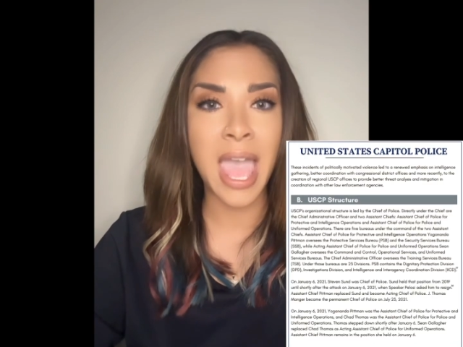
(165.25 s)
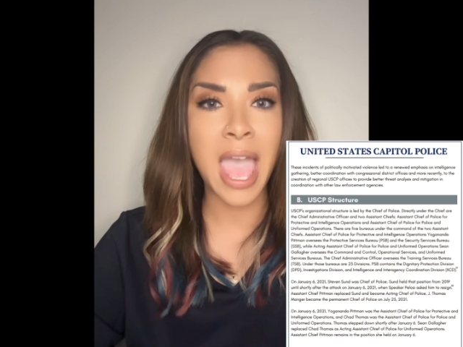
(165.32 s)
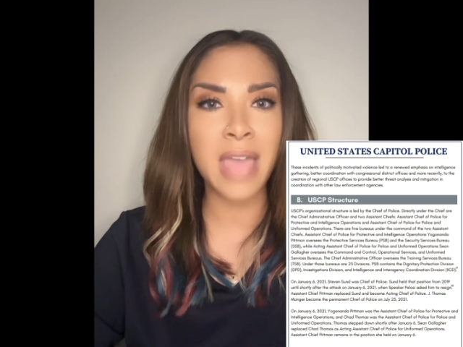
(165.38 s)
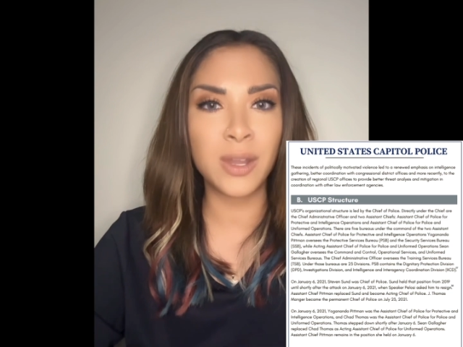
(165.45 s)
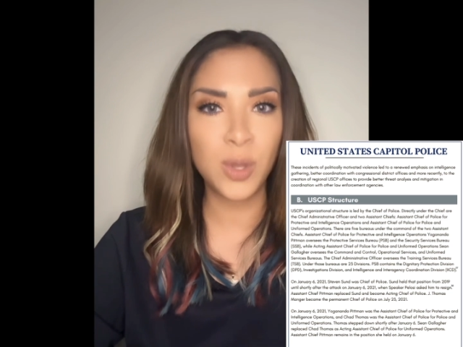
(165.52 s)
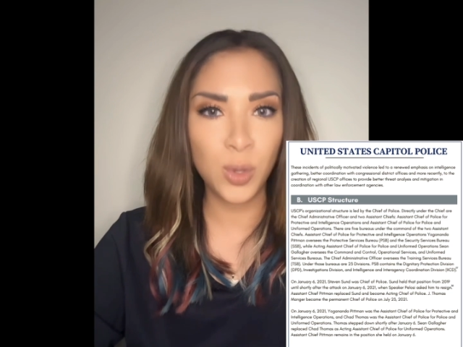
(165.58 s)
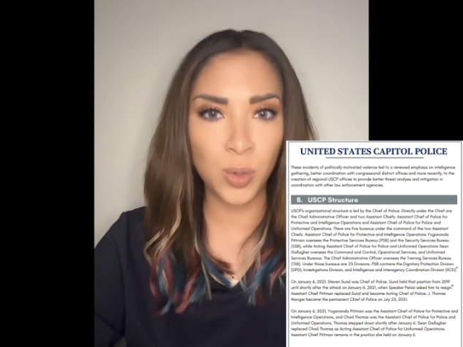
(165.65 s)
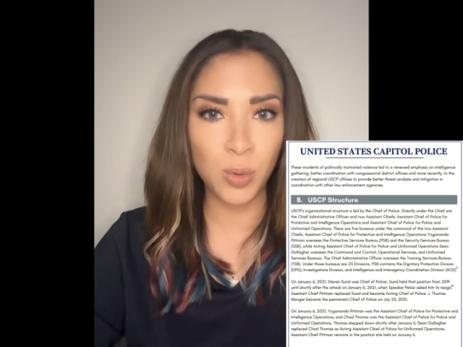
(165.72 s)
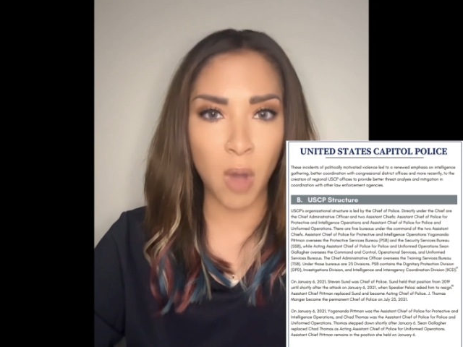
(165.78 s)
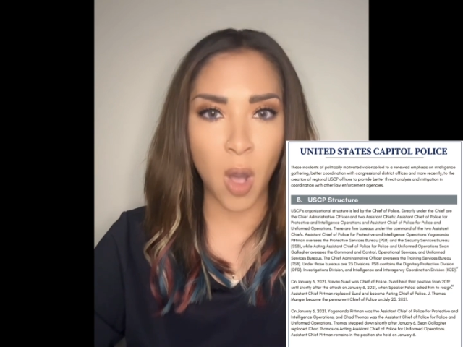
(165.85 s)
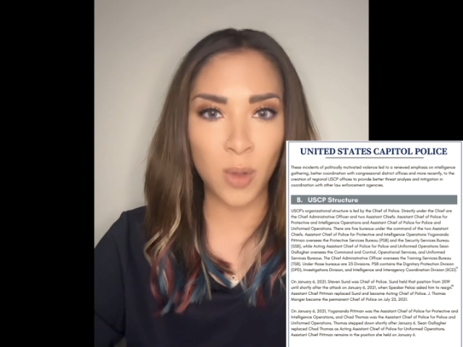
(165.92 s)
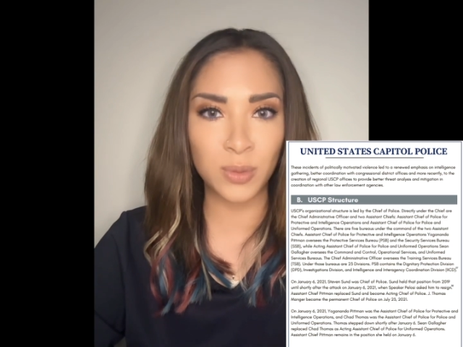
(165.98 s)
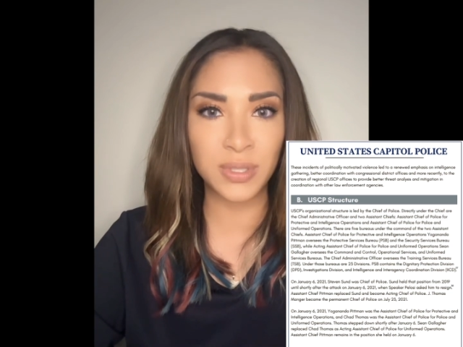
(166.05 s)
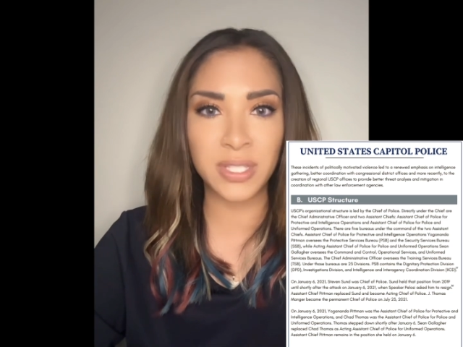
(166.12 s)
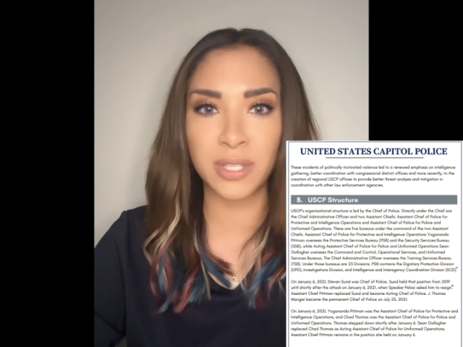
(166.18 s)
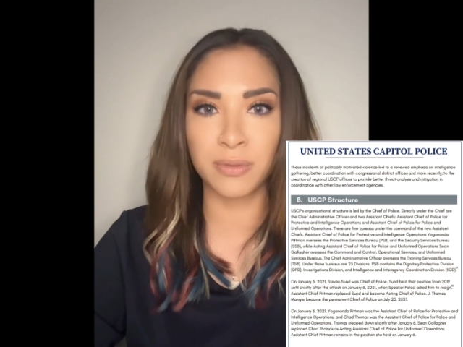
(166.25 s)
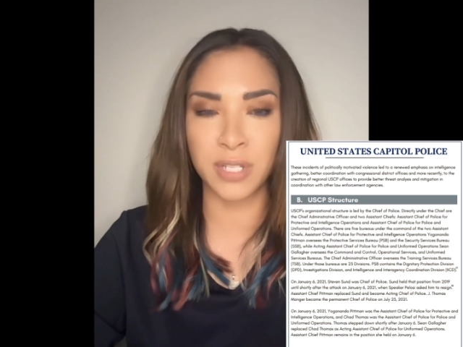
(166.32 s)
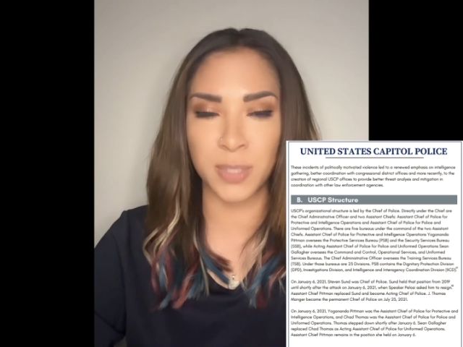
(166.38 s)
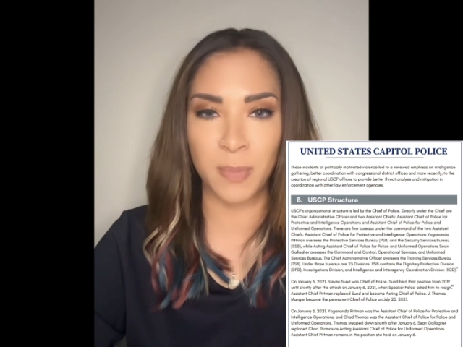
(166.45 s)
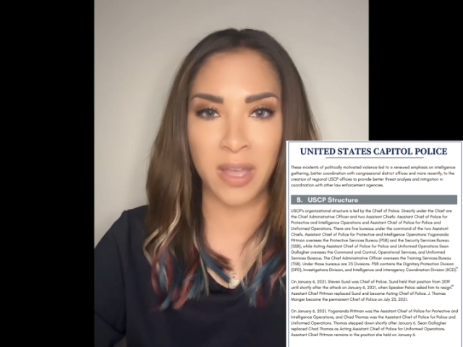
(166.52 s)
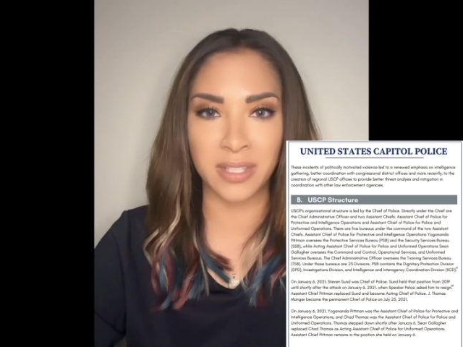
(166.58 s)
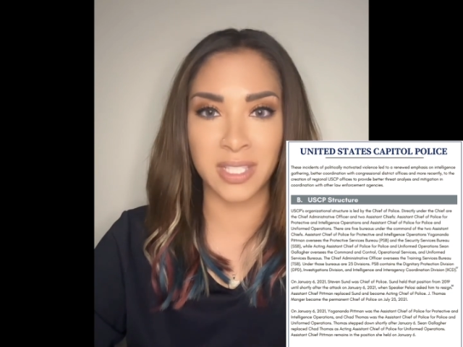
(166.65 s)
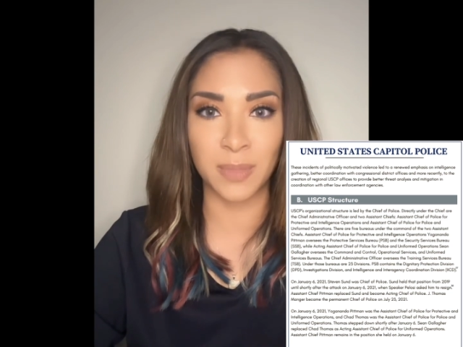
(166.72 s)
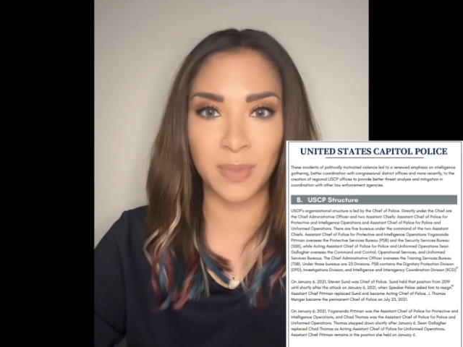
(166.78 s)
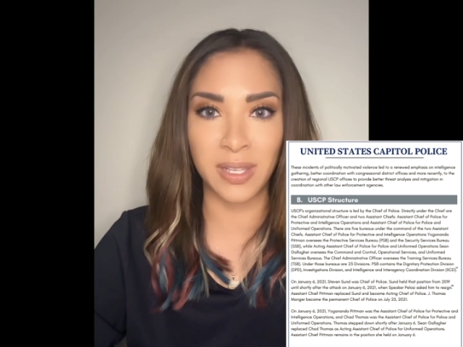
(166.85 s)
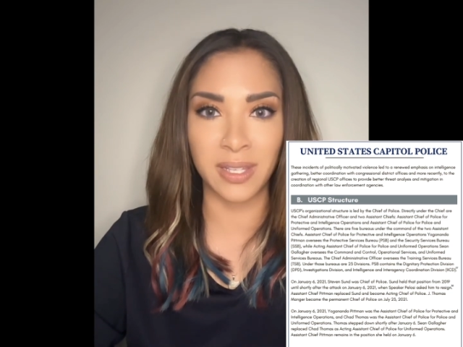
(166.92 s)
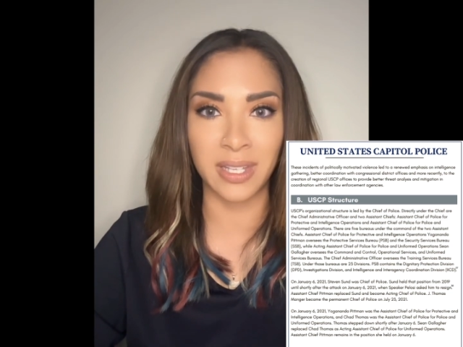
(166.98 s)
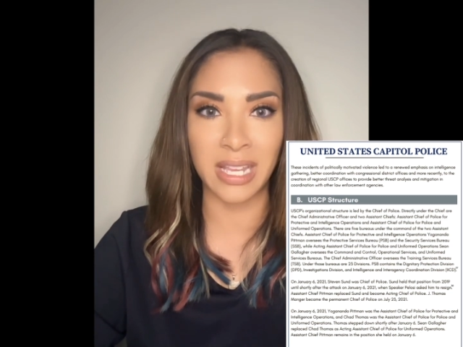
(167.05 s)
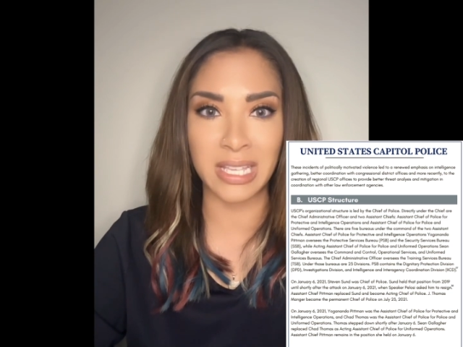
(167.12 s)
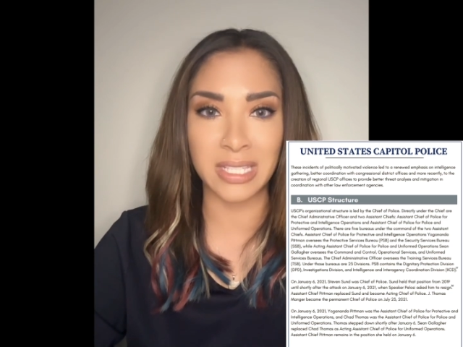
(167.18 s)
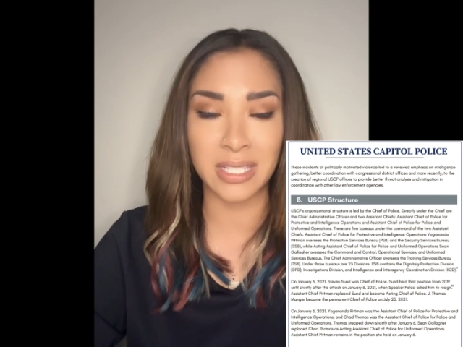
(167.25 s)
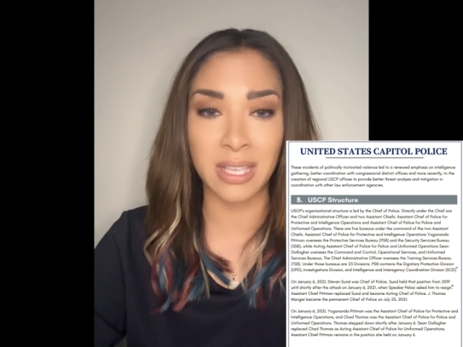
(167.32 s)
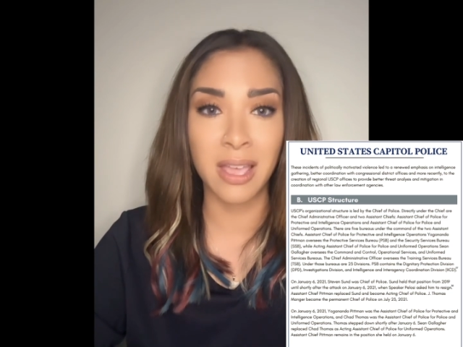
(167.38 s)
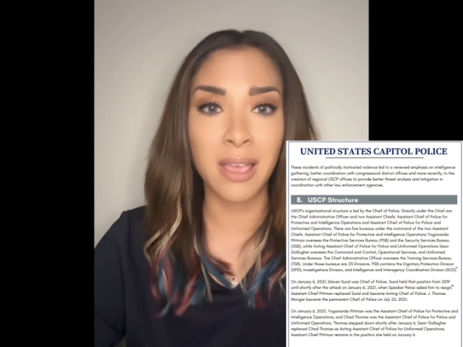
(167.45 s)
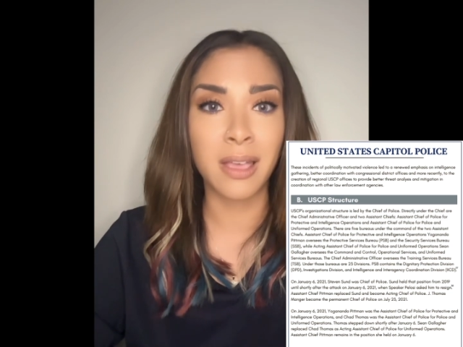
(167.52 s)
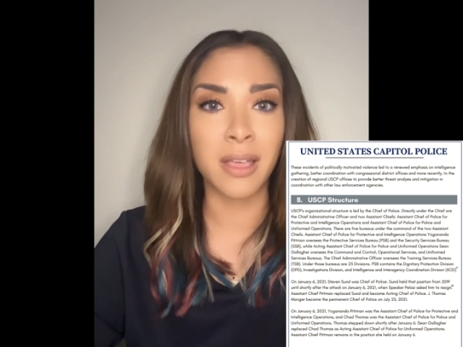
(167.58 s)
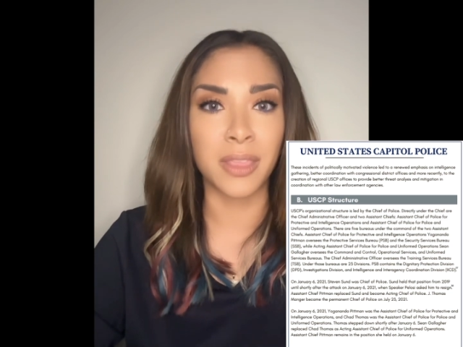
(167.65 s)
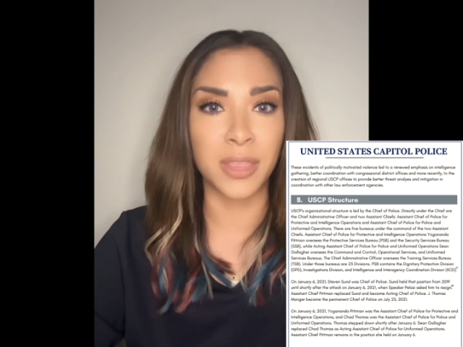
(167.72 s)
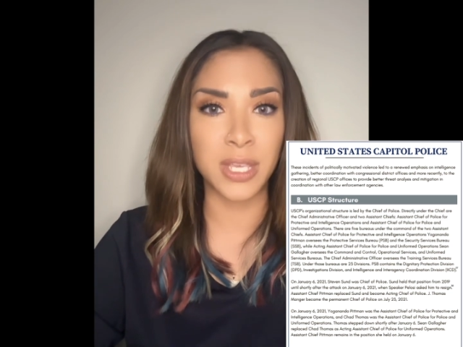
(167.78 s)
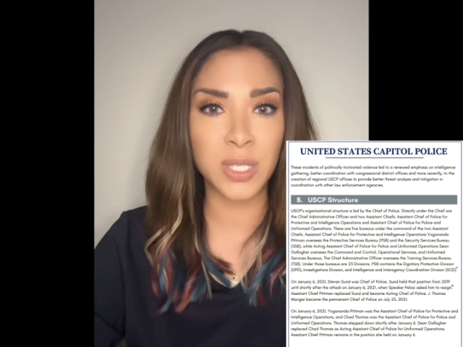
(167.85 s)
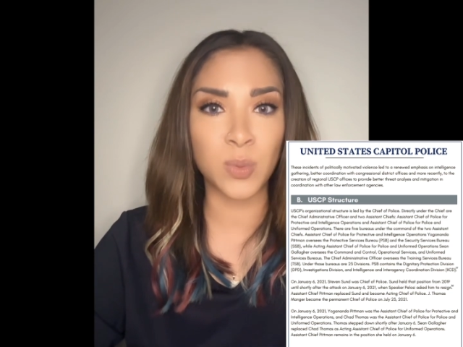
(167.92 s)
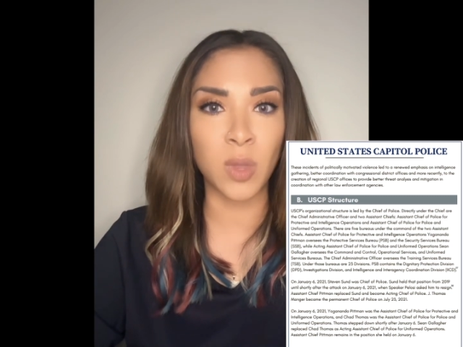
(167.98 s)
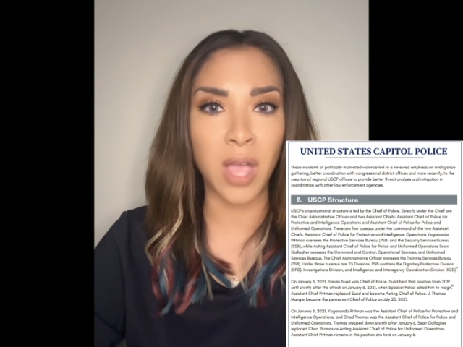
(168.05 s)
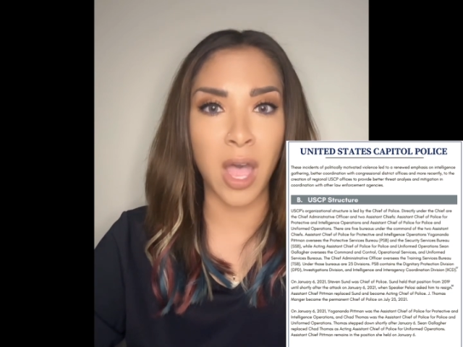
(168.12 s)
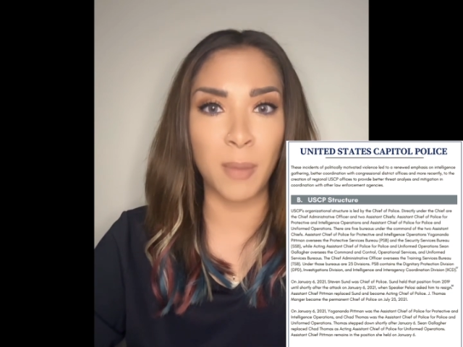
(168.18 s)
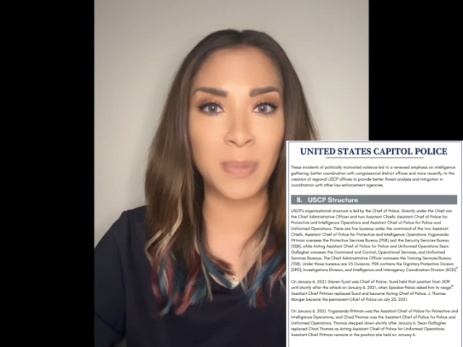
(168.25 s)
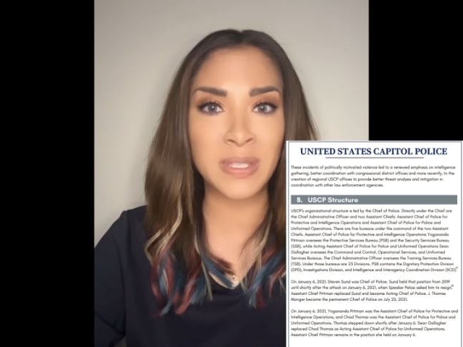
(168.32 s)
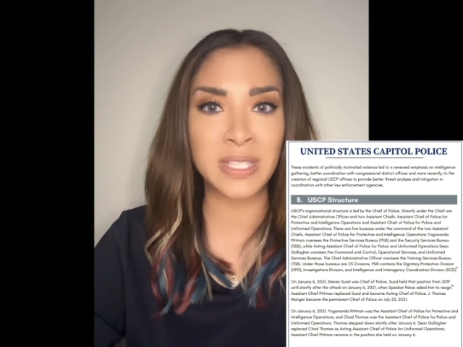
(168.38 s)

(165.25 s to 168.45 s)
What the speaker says: and who owns the responsibilities. This will help us